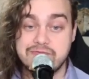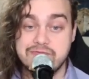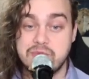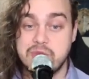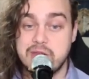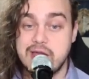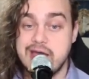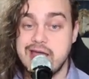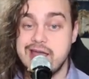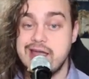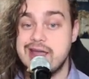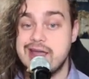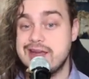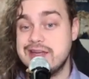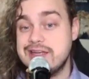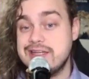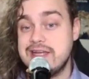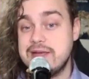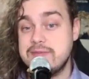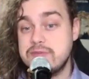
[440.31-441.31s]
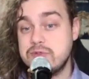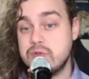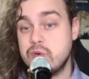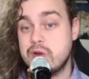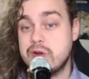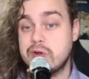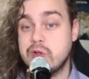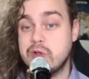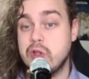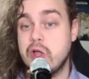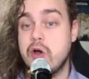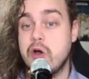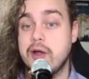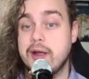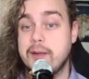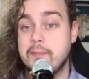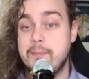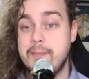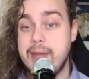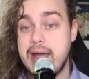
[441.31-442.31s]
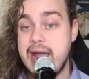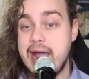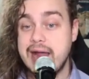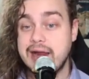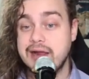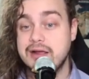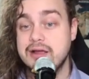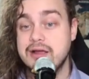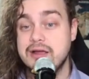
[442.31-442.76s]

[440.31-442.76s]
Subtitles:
play and attempts around clawing back,